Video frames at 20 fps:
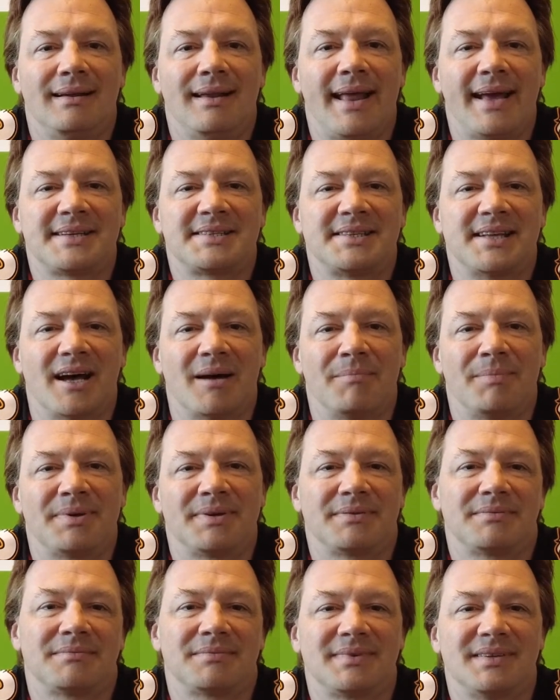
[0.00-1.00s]
Next up,
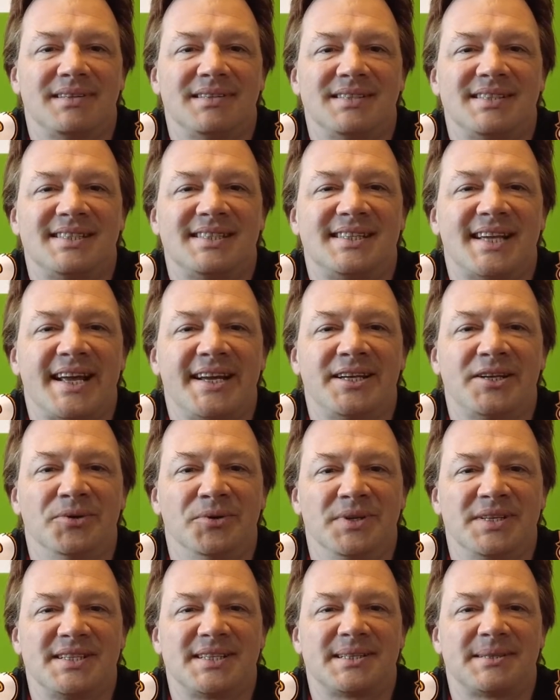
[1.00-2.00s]
St.
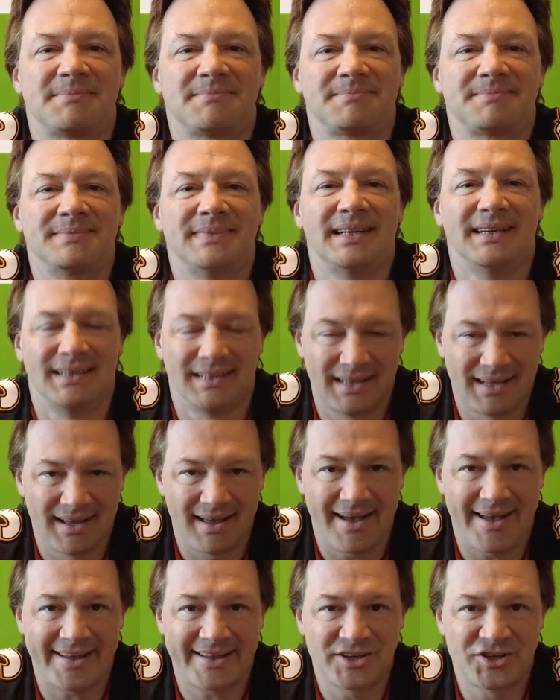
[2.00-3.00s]
Louis.
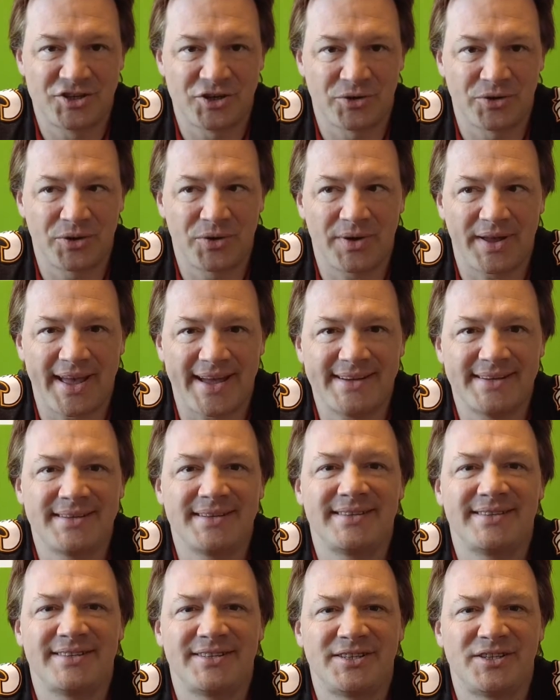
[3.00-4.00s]
I can show you
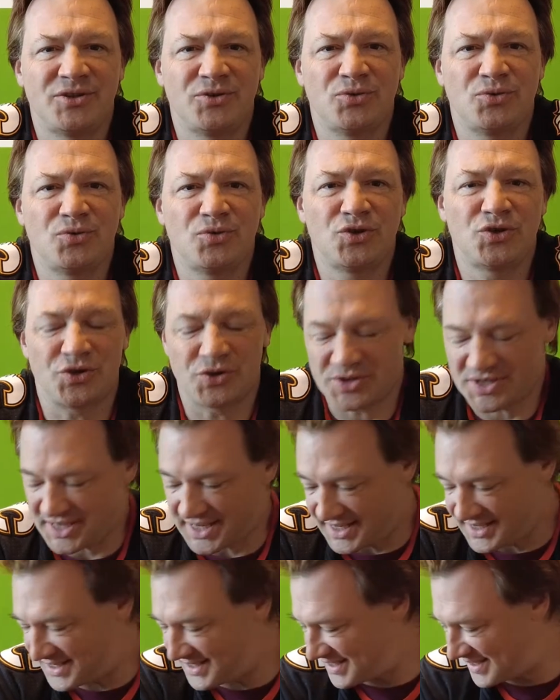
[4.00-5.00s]
again two
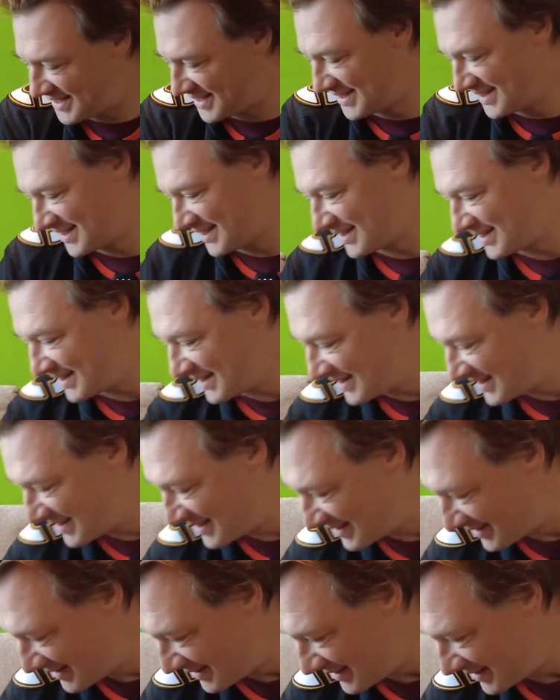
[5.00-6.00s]
jerseys.
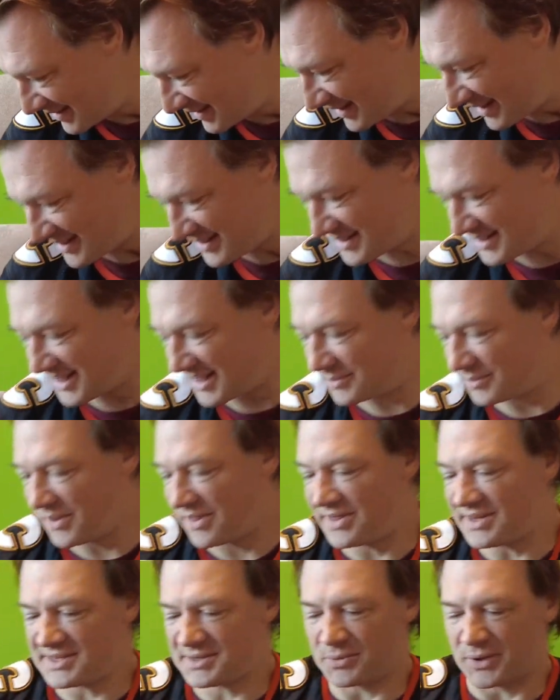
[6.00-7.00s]
Let's start
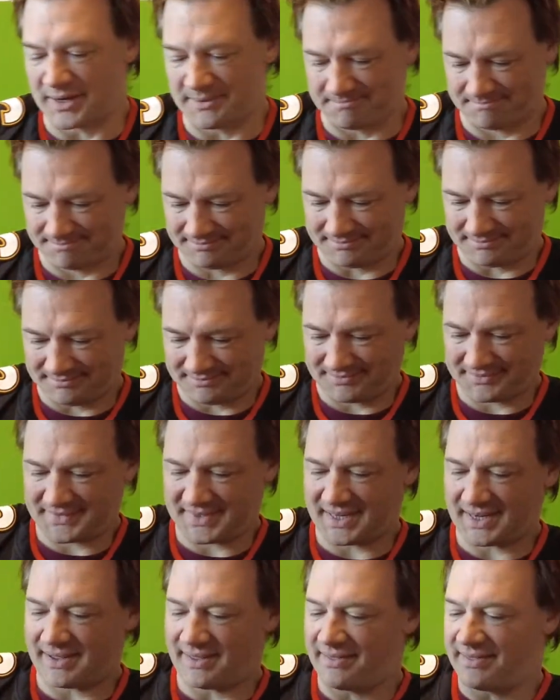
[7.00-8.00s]
with this one.
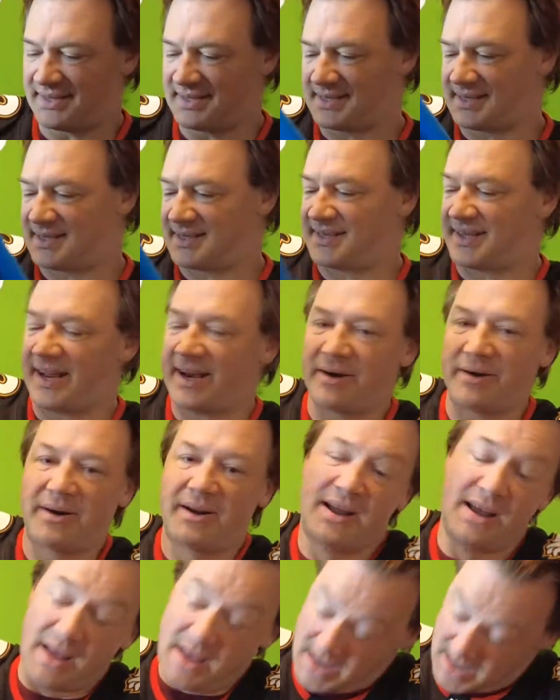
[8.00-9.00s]
This is
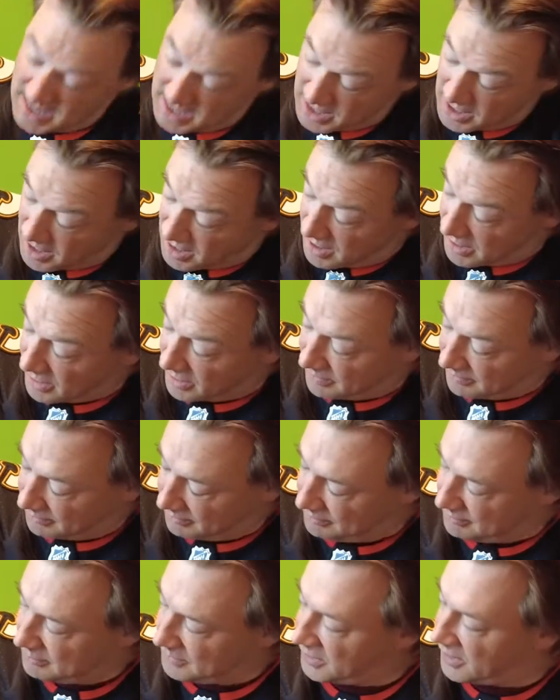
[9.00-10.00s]
their
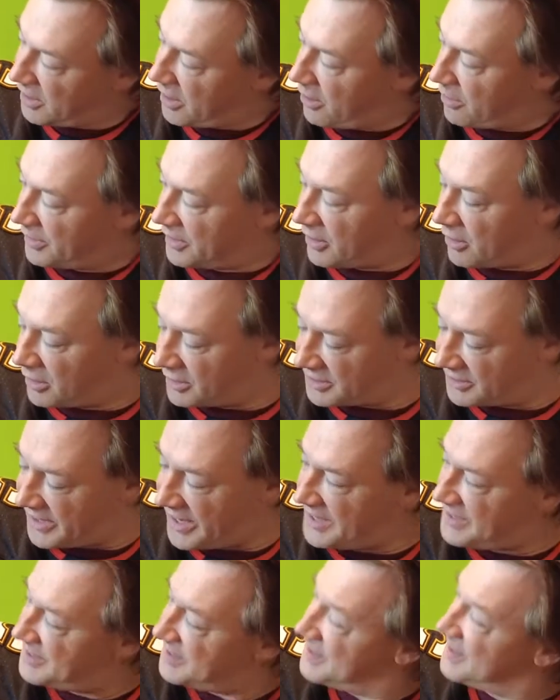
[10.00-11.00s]
current
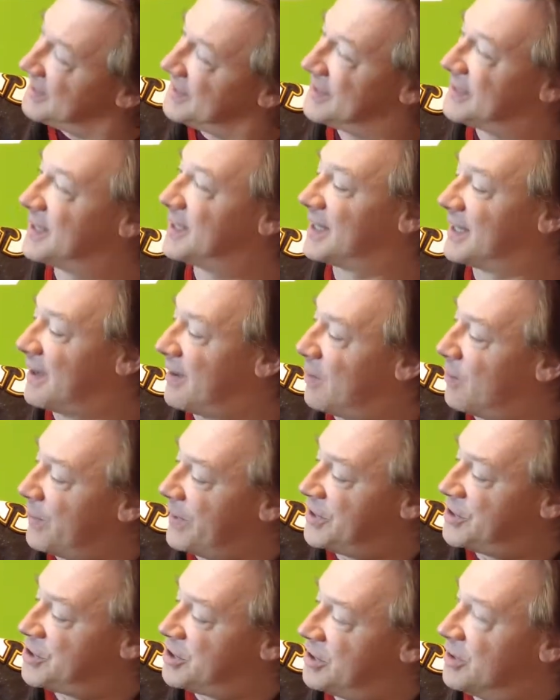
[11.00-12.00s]
alternate,
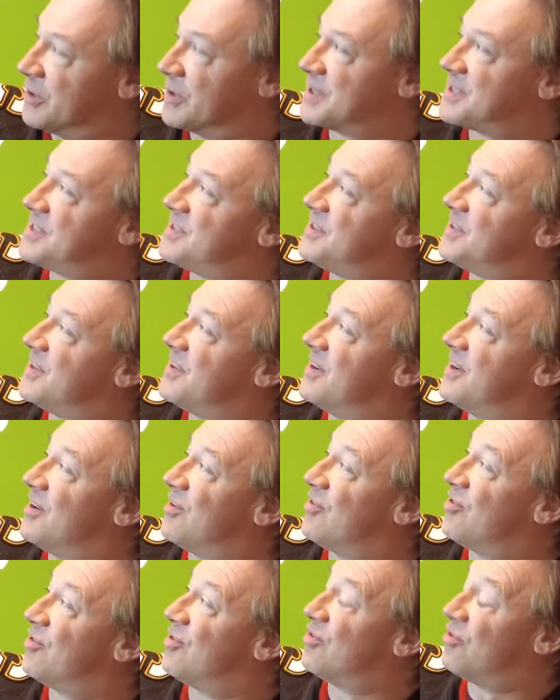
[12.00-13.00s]
which looks
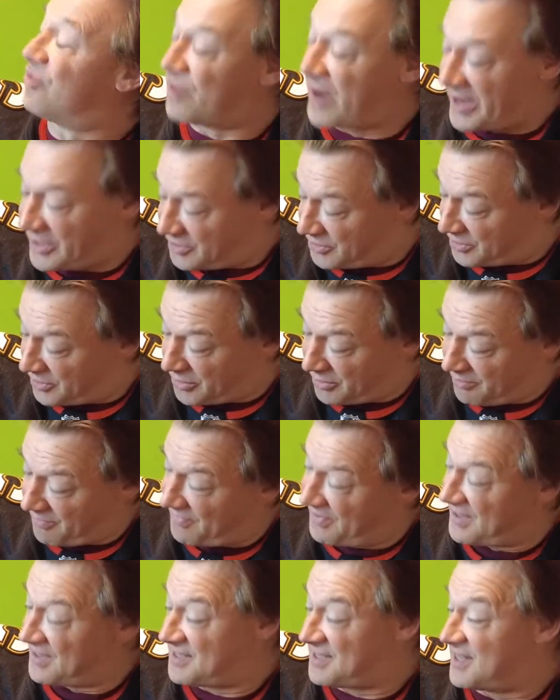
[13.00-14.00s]
retro.
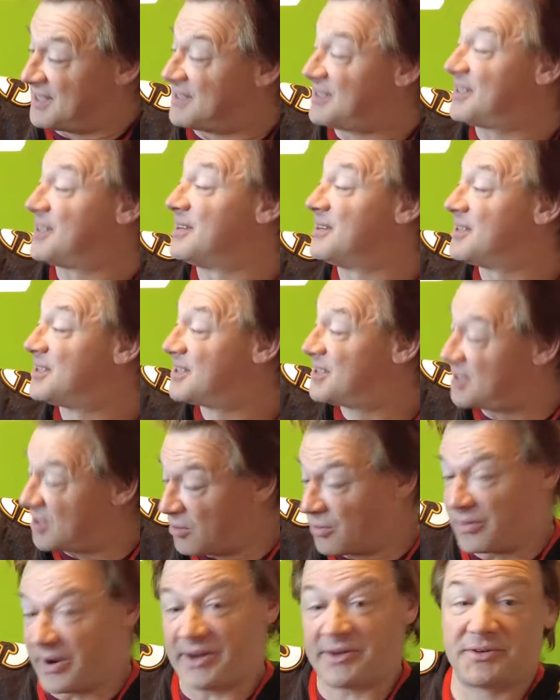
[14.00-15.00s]
This is
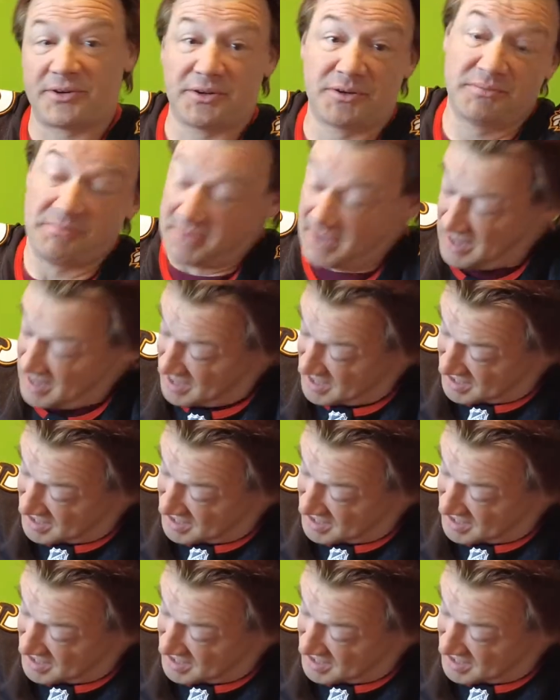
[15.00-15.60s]
so retro.